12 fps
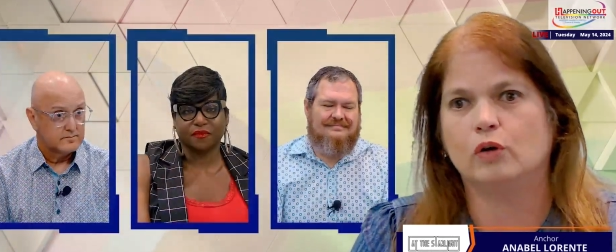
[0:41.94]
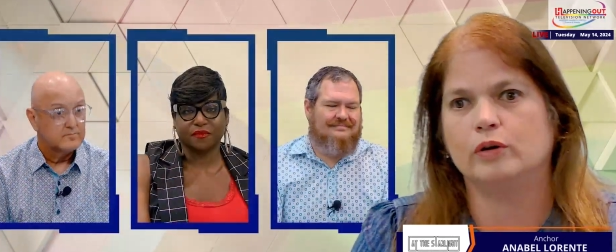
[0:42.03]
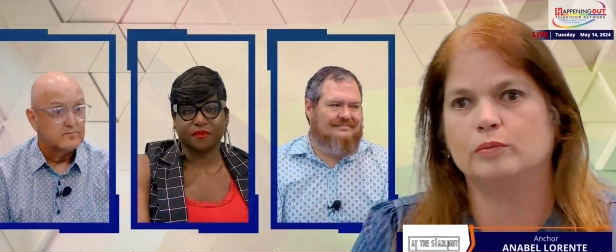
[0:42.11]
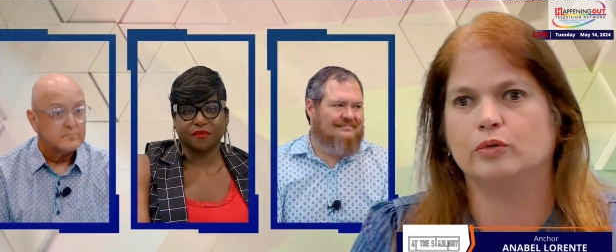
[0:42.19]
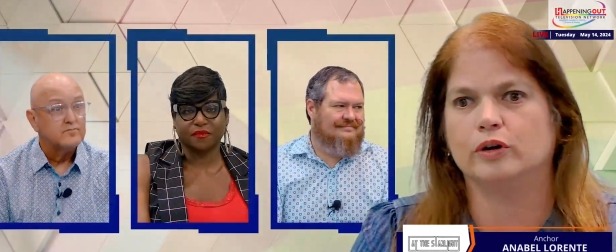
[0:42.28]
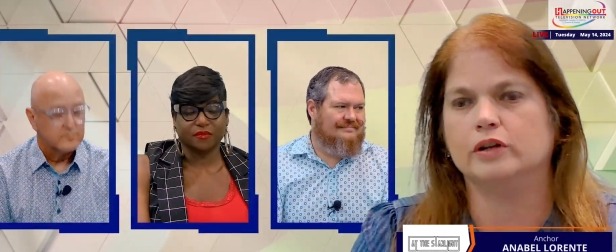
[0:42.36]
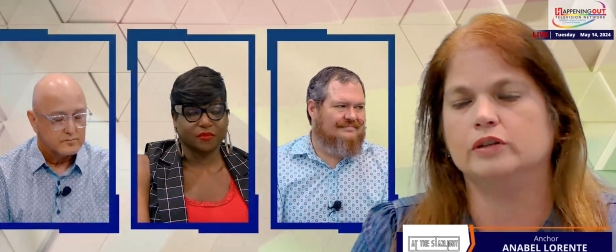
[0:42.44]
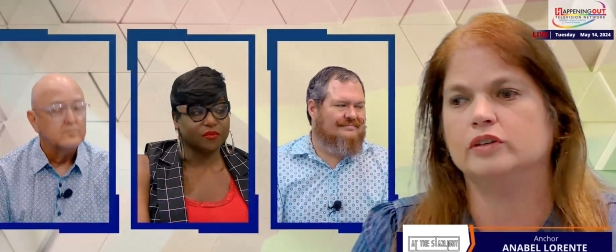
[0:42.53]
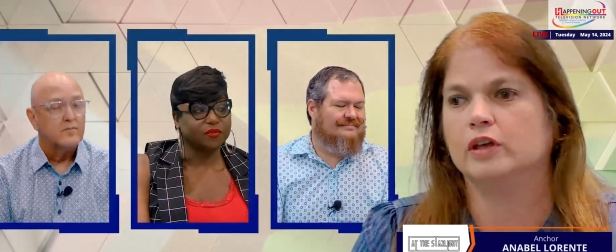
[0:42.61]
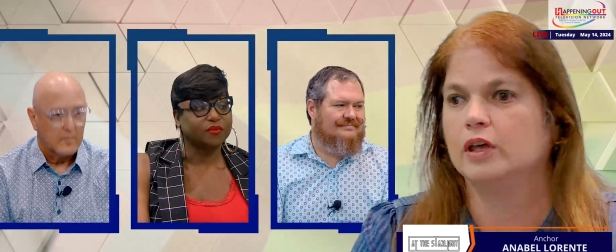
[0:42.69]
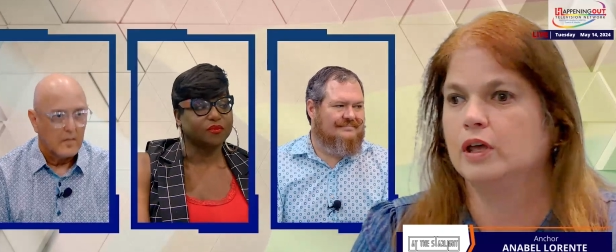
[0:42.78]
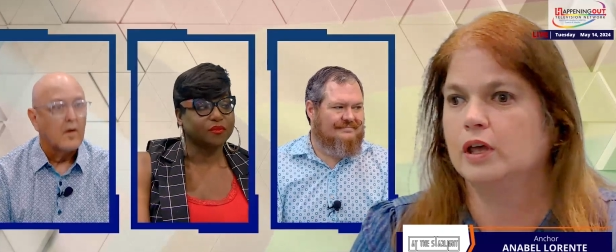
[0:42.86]

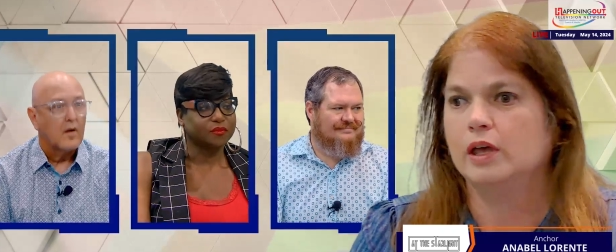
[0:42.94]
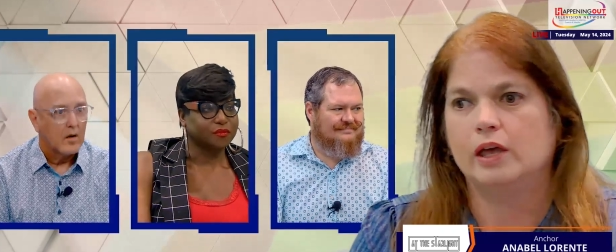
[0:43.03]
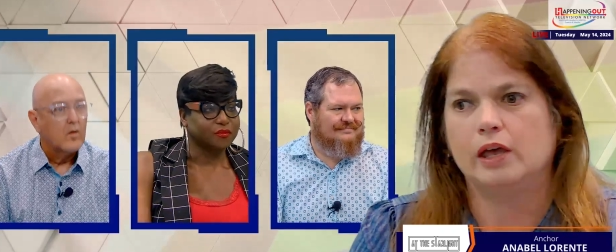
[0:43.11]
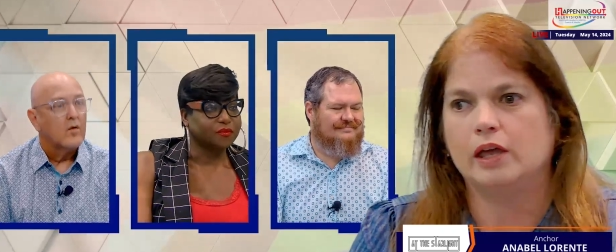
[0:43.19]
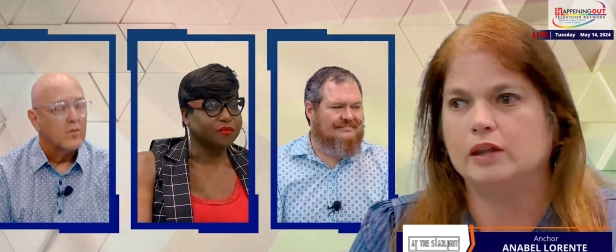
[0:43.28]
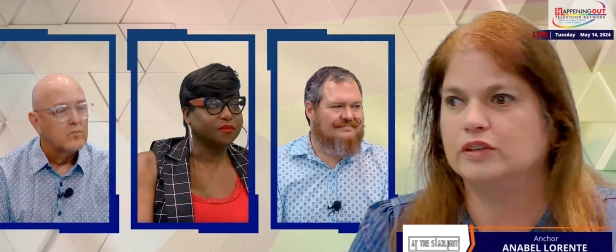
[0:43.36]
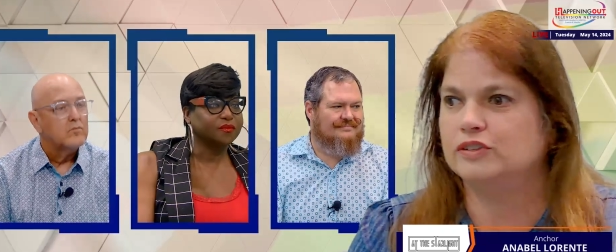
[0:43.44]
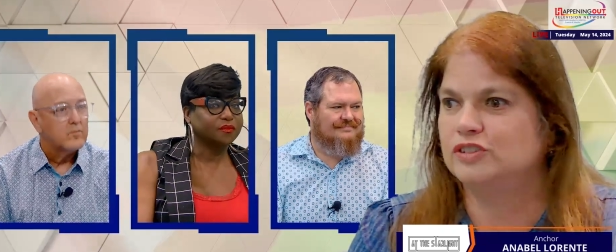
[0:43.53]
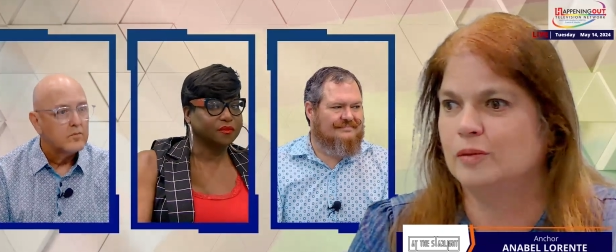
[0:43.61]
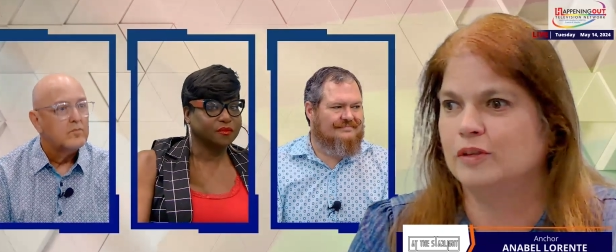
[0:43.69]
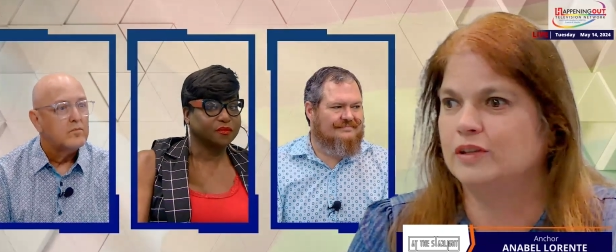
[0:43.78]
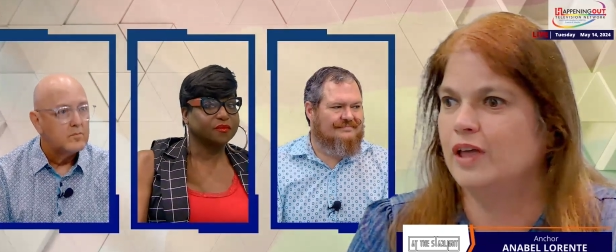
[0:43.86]
Speaker 1: important. And this is
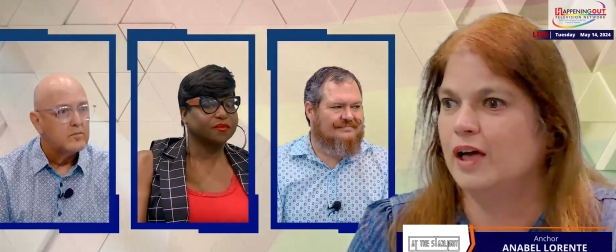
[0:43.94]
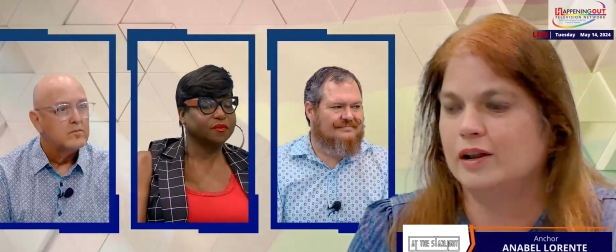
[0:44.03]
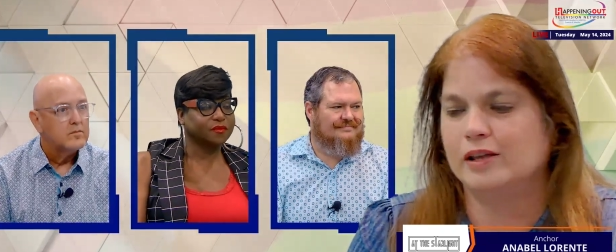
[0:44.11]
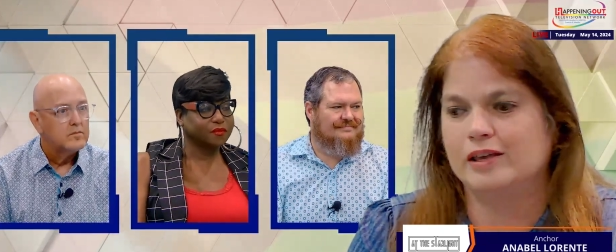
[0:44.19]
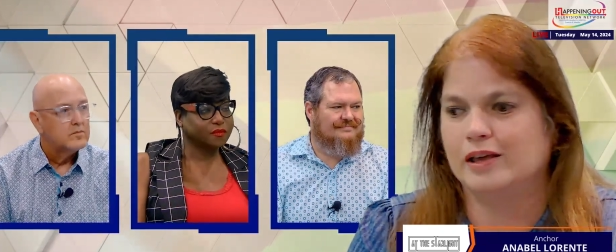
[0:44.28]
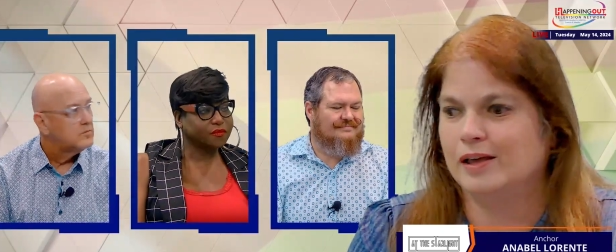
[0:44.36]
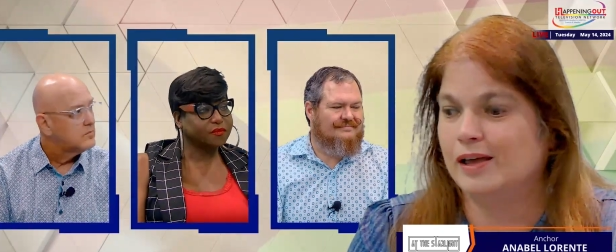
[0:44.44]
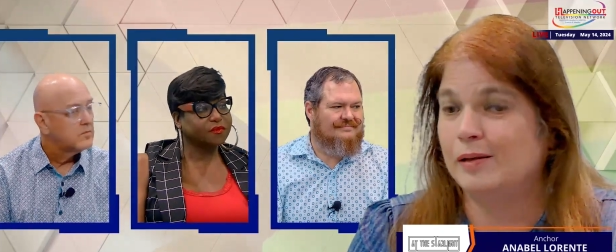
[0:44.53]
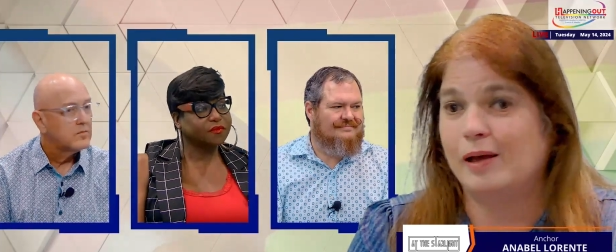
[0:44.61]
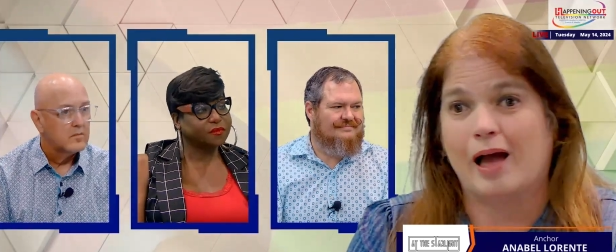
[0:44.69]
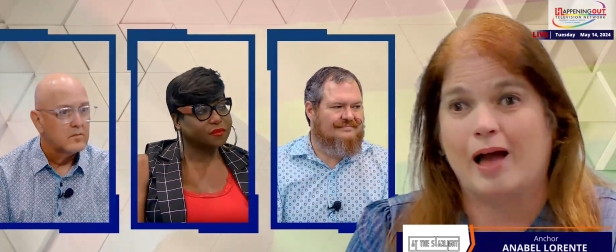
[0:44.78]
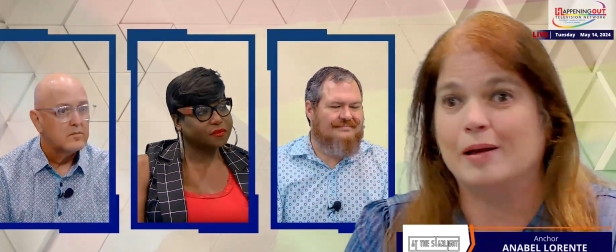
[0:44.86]
something that
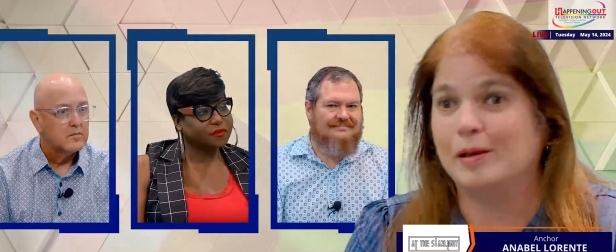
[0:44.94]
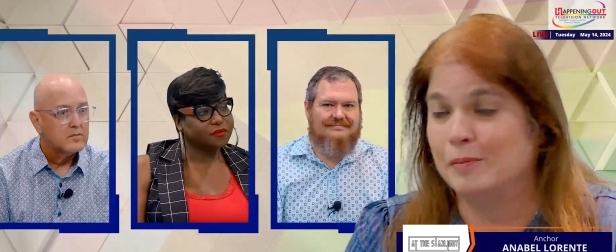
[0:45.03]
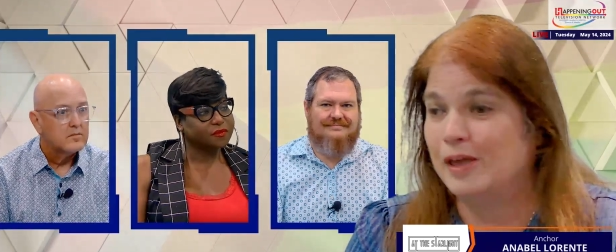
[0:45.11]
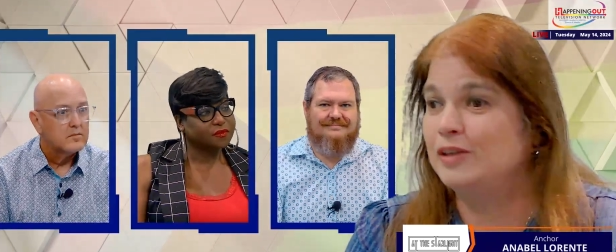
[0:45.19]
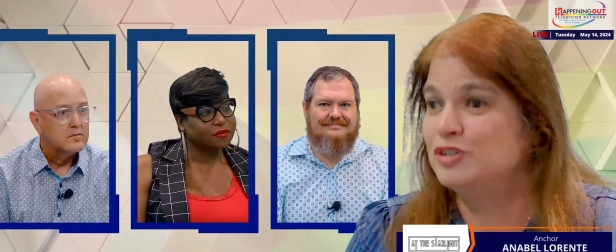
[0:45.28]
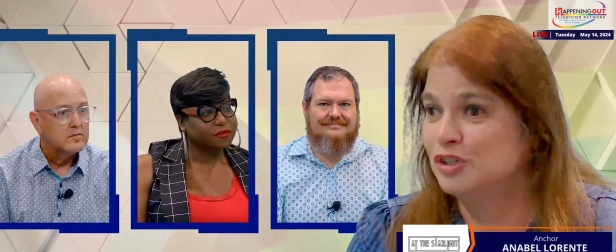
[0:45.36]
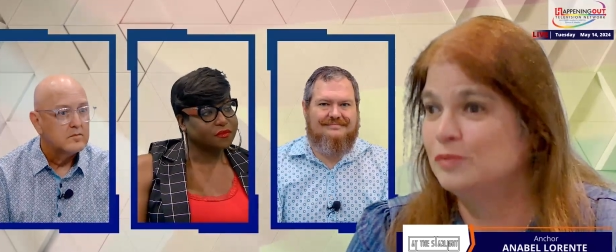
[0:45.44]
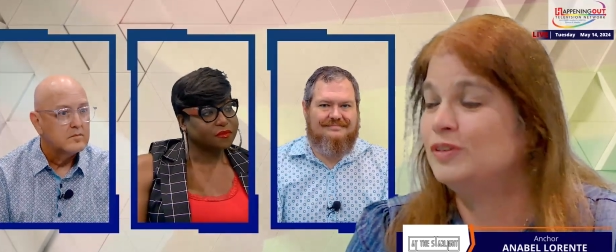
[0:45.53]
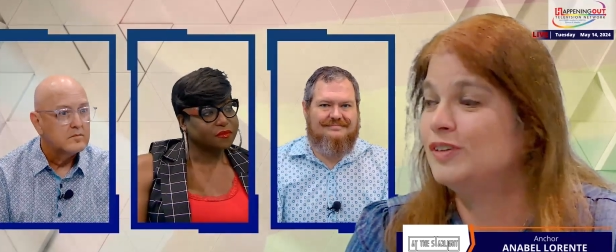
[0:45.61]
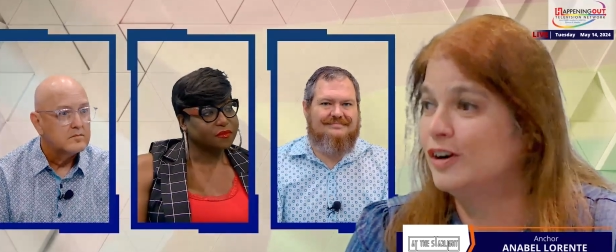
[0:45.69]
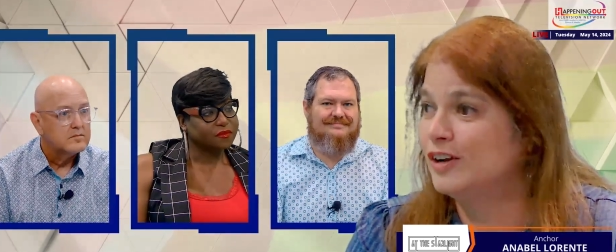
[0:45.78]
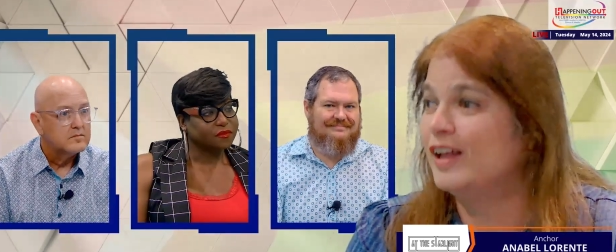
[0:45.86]
it should have
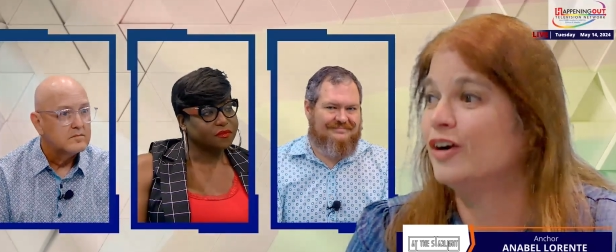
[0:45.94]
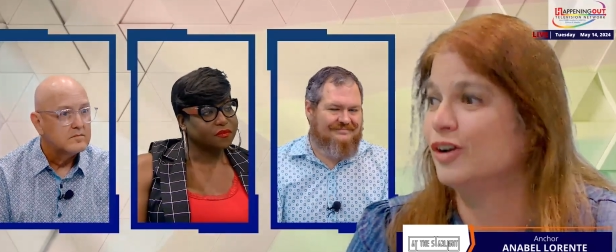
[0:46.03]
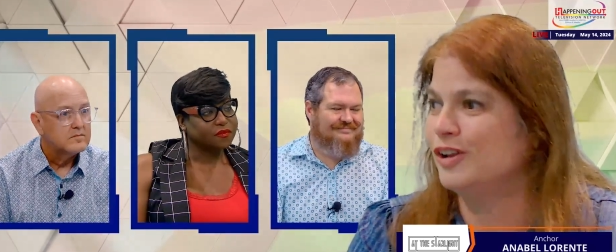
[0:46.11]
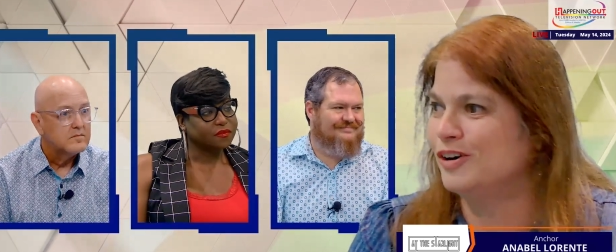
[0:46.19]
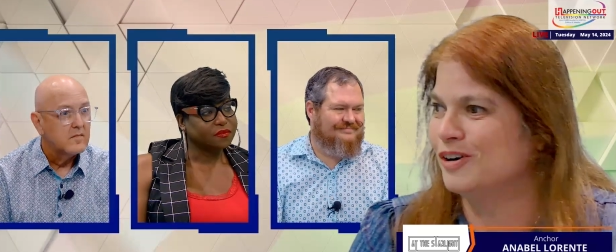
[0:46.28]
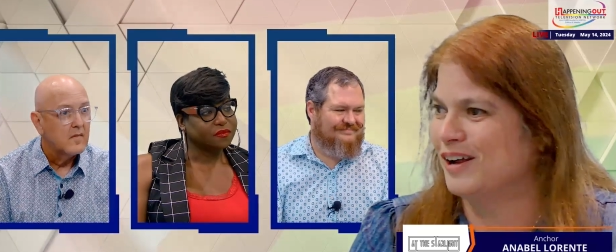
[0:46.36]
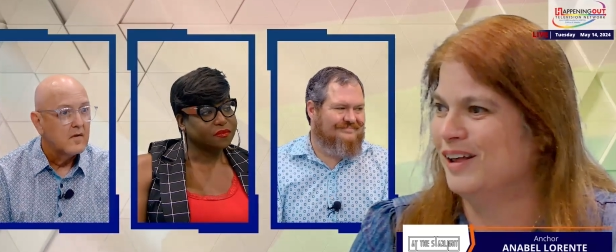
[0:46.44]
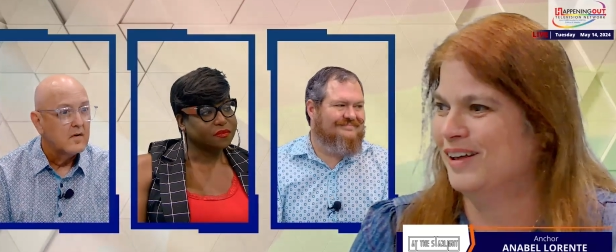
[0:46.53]
started earlier.